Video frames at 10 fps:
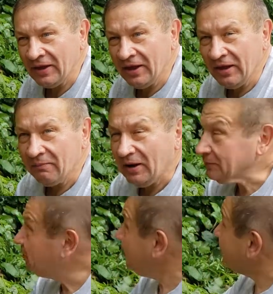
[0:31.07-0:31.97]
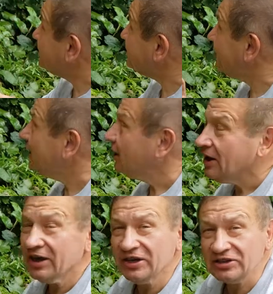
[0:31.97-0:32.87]
But place
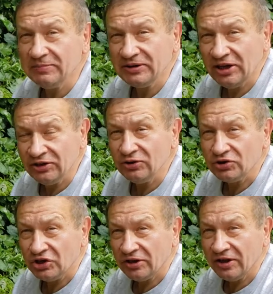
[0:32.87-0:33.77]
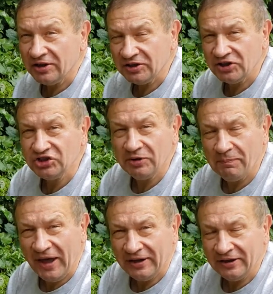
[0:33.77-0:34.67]
is a bit unusual. This is
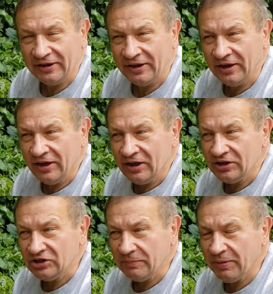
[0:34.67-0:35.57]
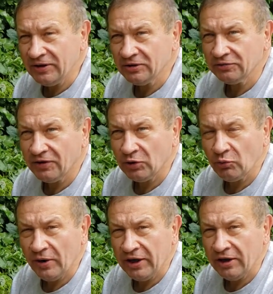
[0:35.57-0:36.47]
Japan. Japan, not far
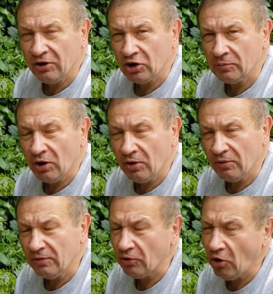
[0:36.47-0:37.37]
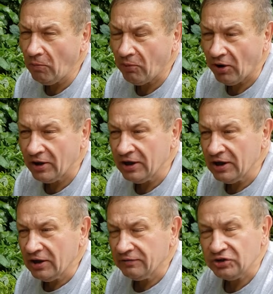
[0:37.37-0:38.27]
away from Hobo
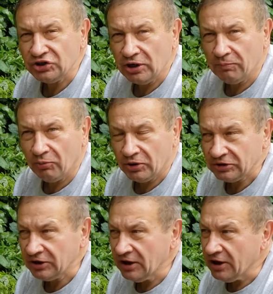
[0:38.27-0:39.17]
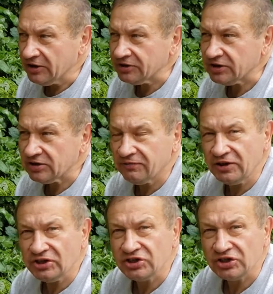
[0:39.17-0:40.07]
fishing port. This is a very
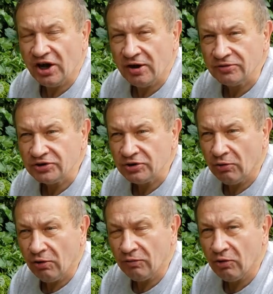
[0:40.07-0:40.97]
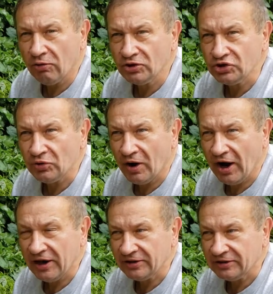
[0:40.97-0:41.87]
south of Honshu
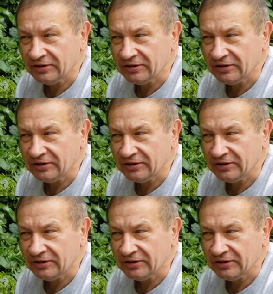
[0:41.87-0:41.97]
Island.